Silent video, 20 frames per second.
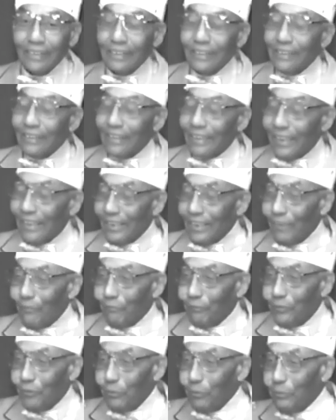And if
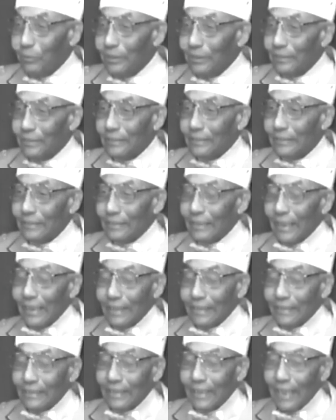you will
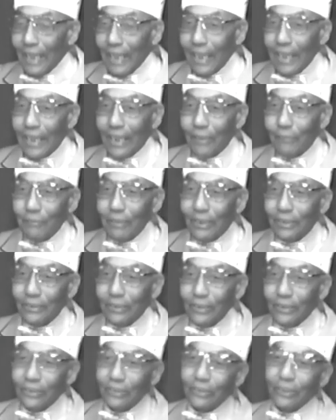take time
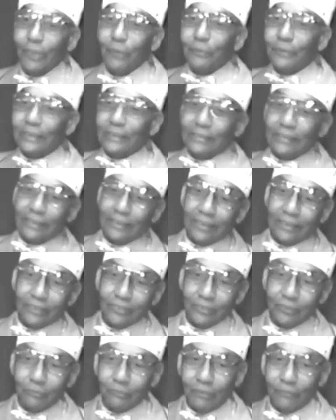and notice it,
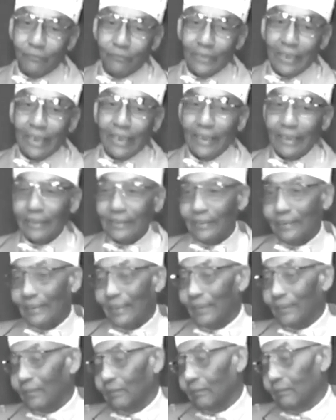you will find that